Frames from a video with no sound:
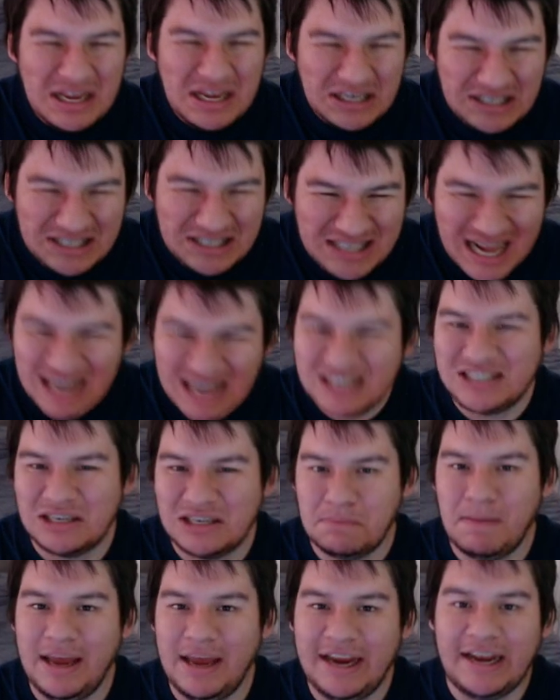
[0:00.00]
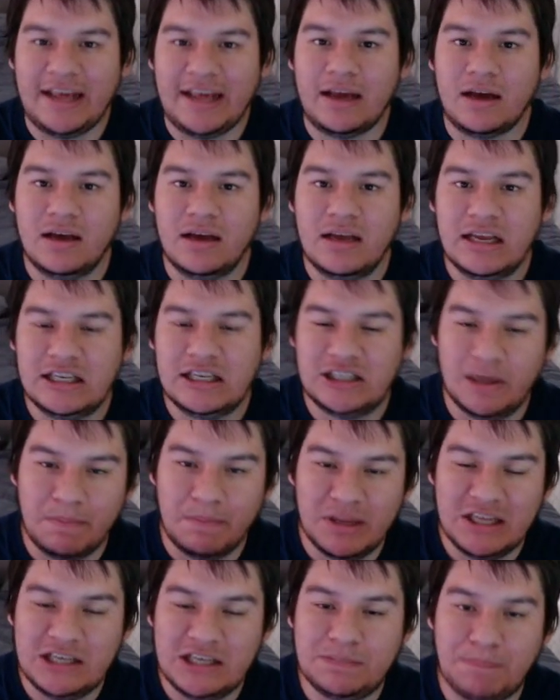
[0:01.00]
decimating some
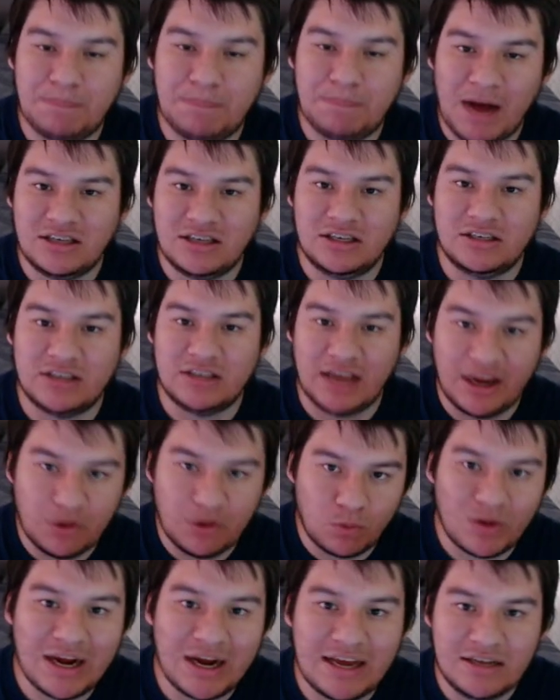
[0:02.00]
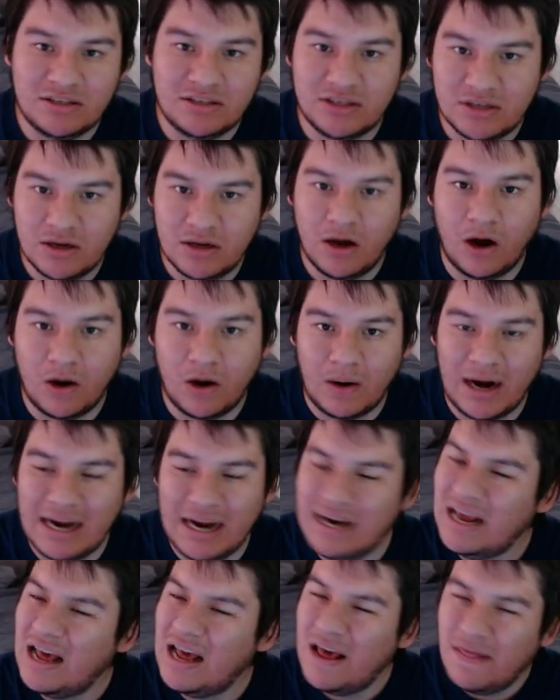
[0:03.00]
of these bosses in raids. All
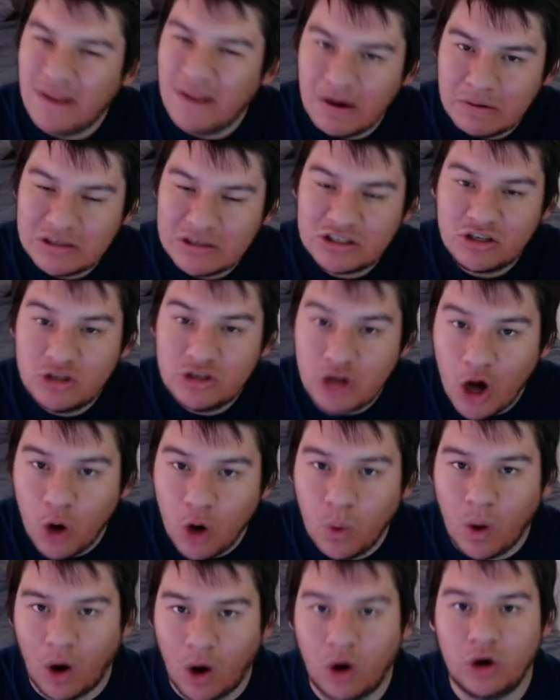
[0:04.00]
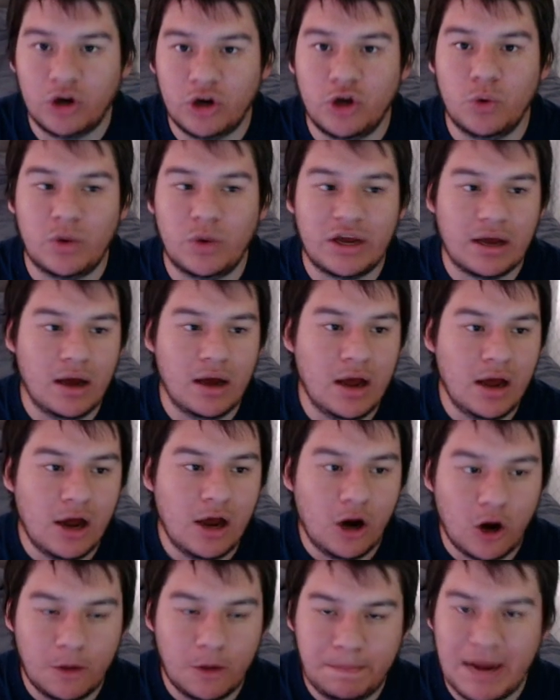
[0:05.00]
right? There is no arguing.
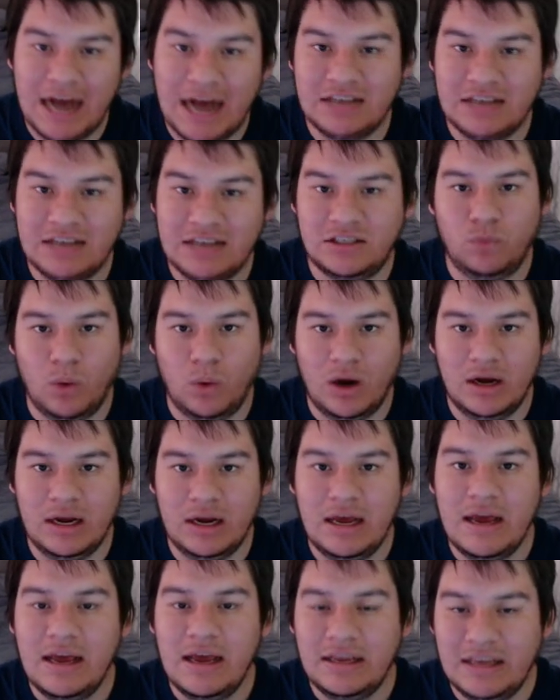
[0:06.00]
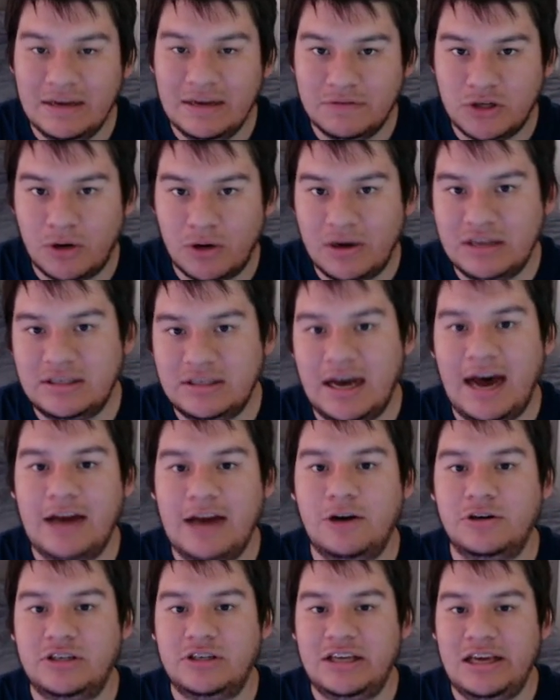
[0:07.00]
Her passive 1 gives her
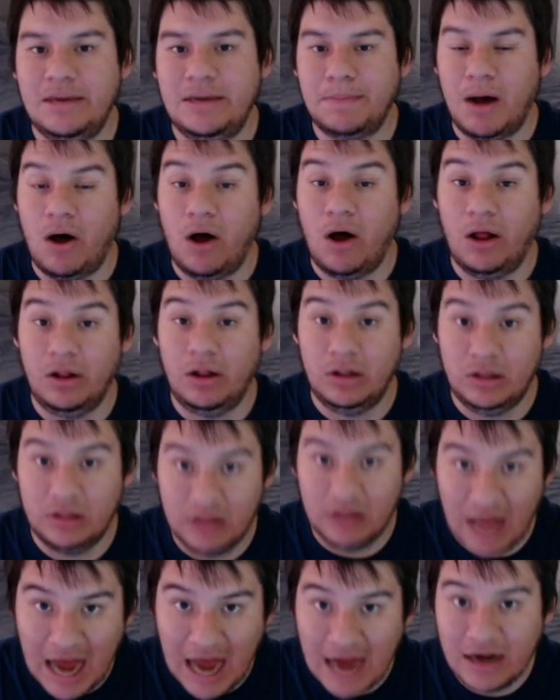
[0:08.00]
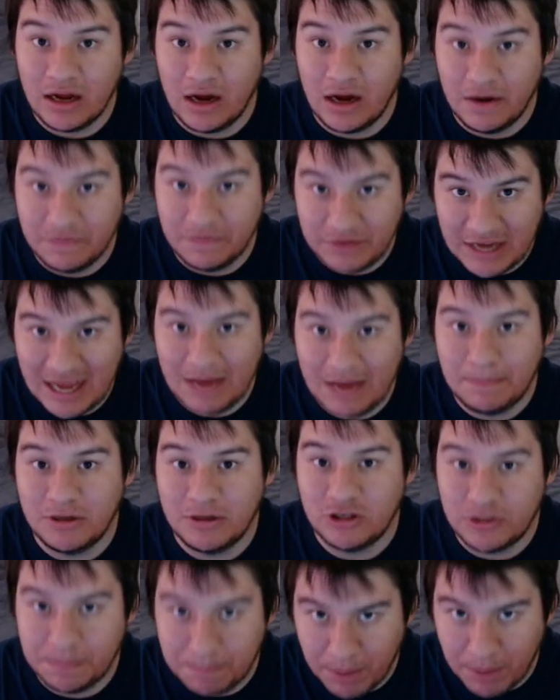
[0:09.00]
entire team a lot of
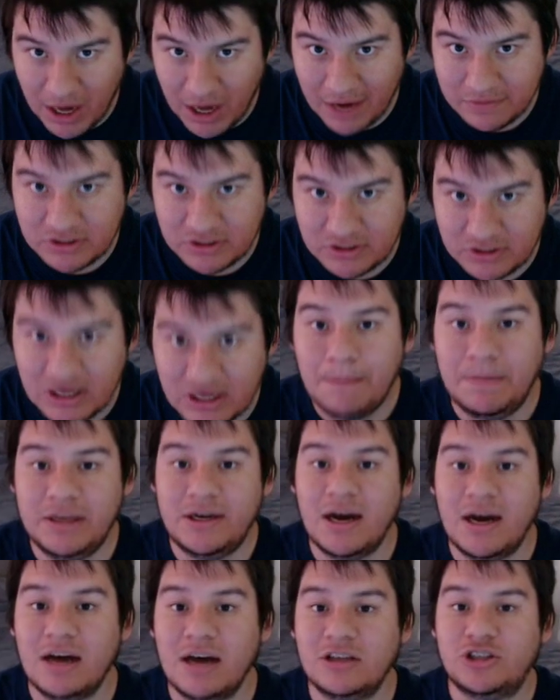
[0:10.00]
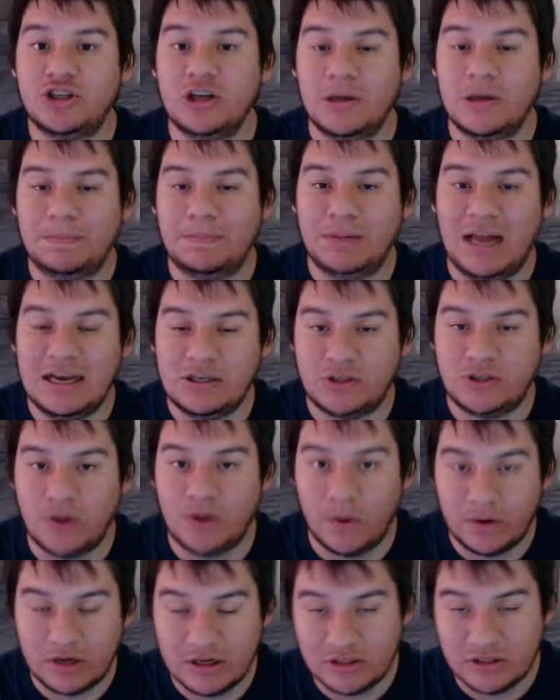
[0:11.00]
damage buffs because she applies
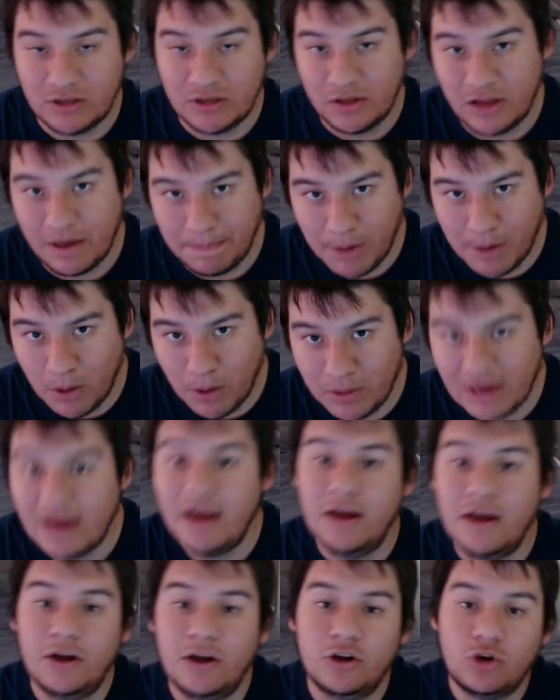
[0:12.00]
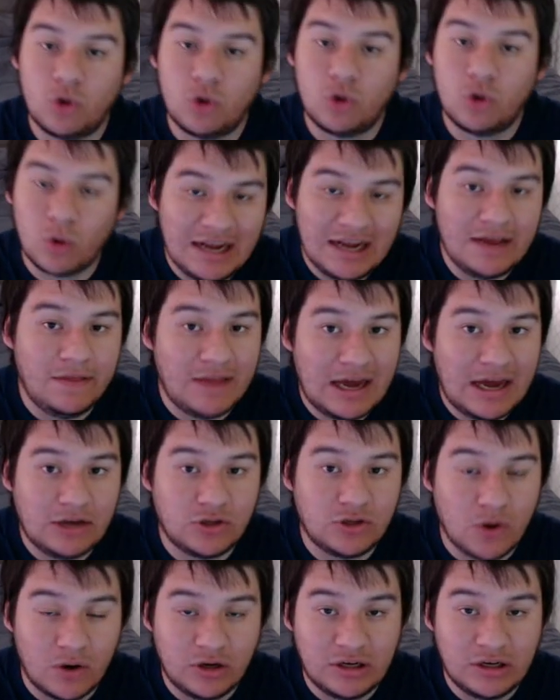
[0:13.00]
darkness to the opponent. Granted, that
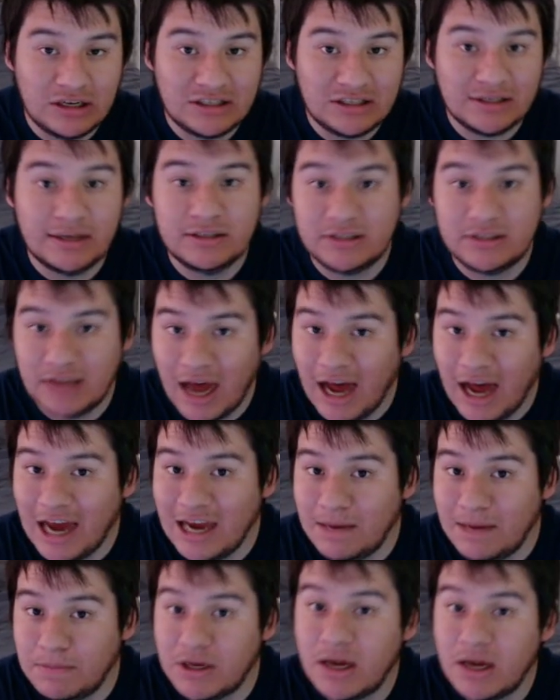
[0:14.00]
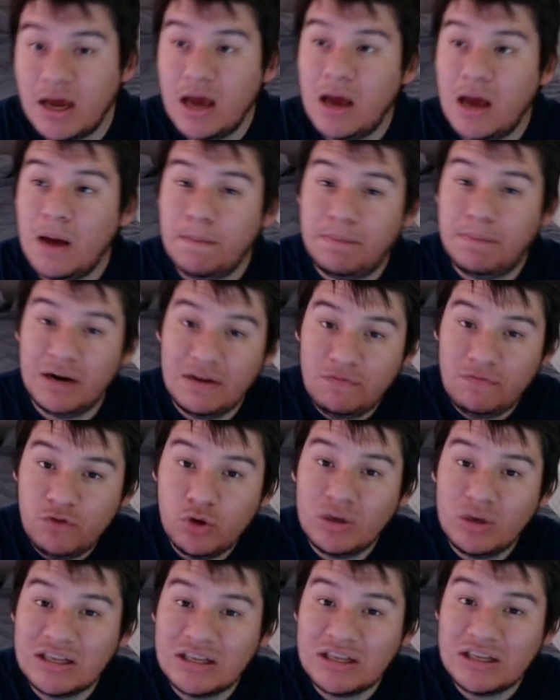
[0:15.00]
darkness is timed, but if
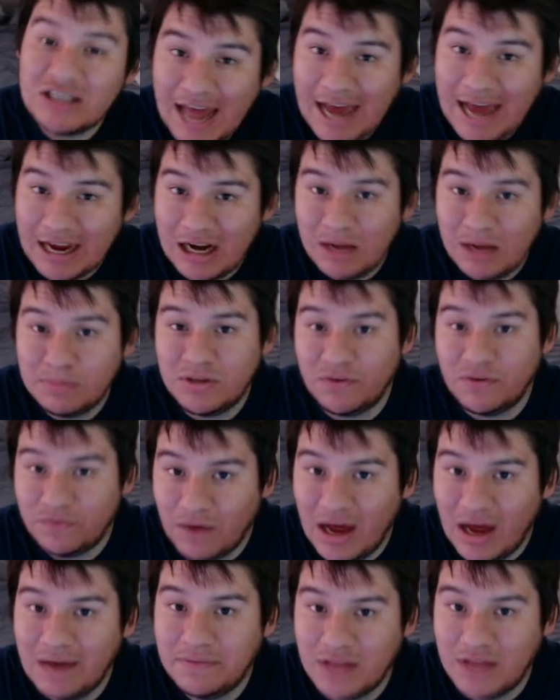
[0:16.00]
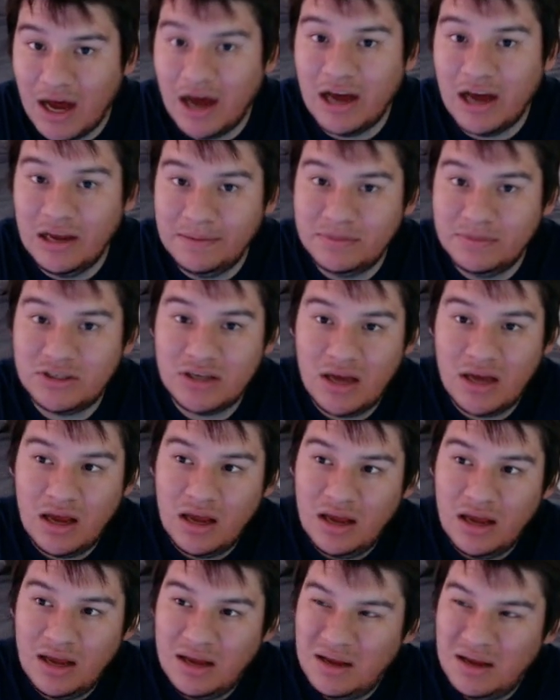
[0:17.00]
you can stack it up to 5 times,
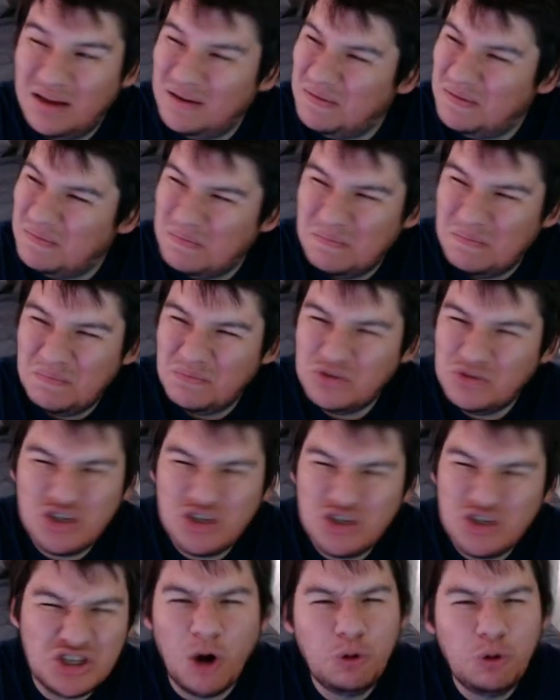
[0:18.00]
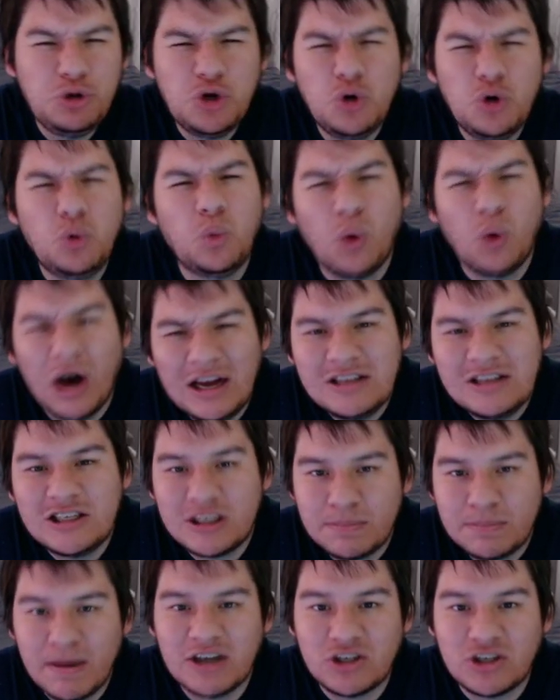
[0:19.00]
just go do one
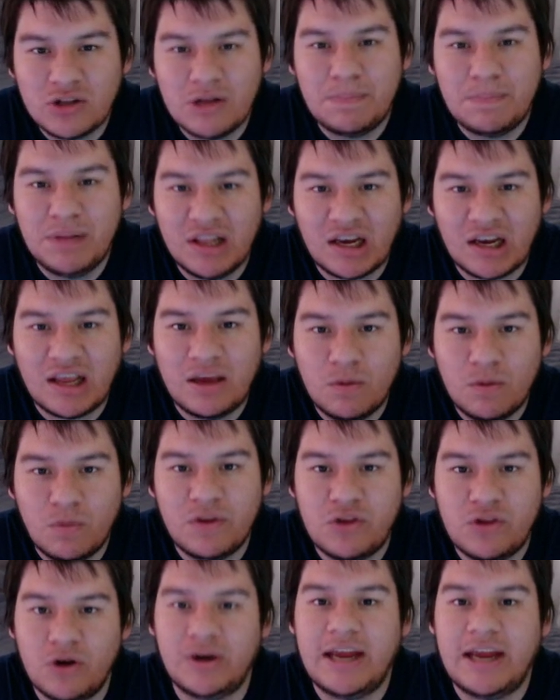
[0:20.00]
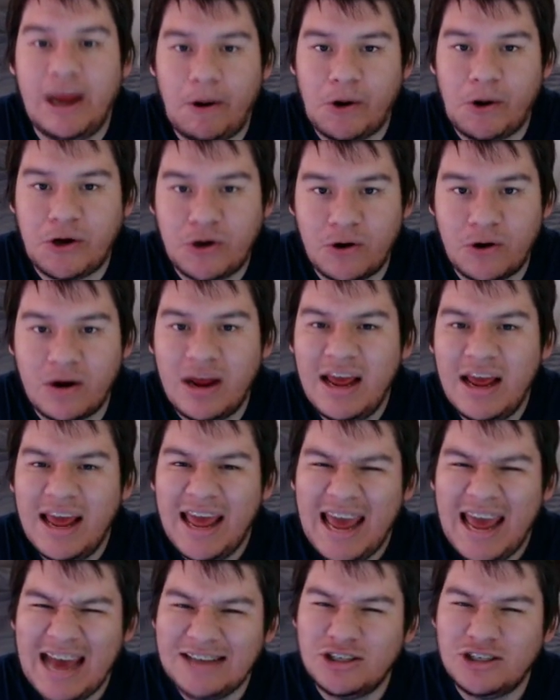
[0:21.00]
special ability with your character
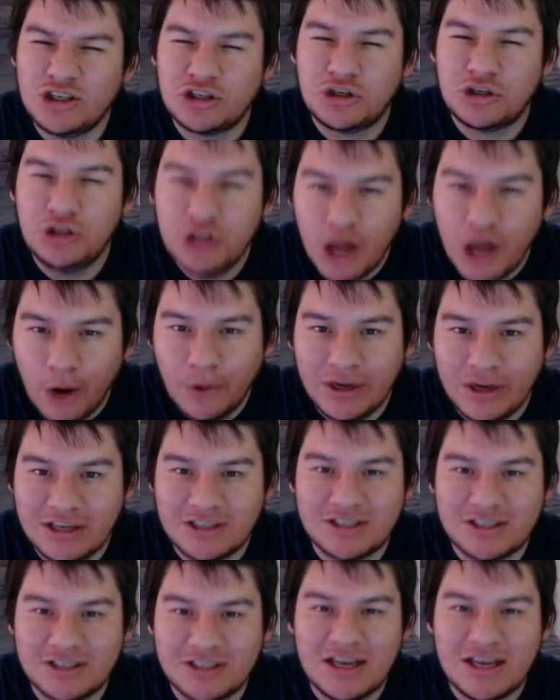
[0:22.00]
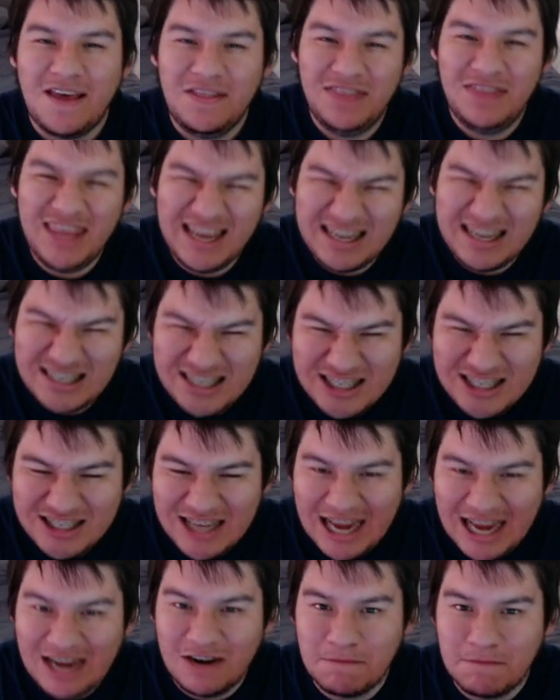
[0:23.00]
and just notice the
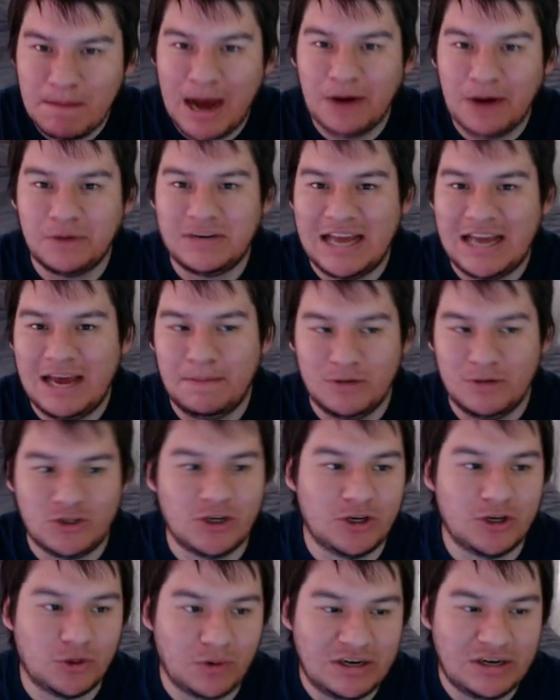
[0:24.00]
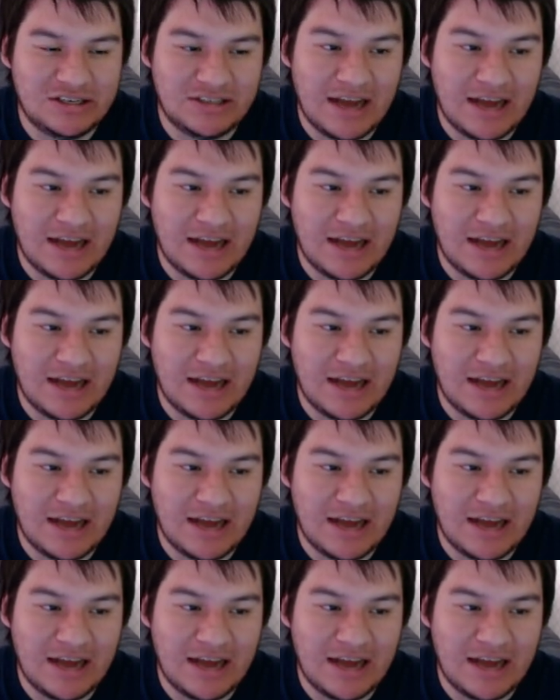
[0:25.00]
insane amount of damage increase that